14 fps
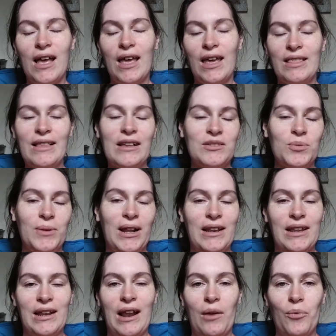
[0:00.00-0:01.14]
And that's what I
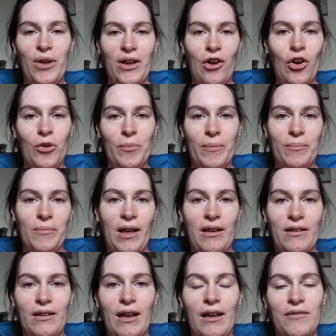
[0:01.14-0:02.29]
did. I went home,
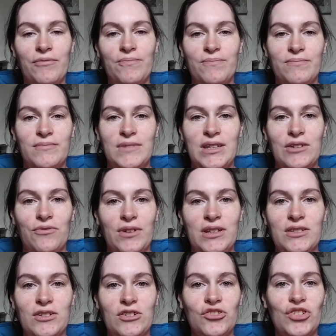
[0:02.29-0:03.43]
I did
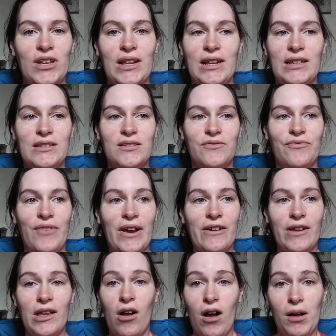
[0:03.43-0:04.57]
research, and it's very
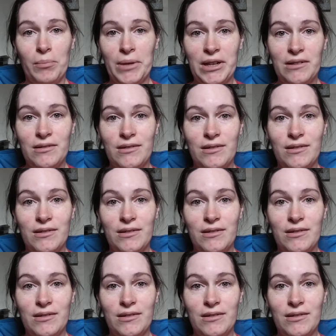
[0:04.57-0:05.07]
common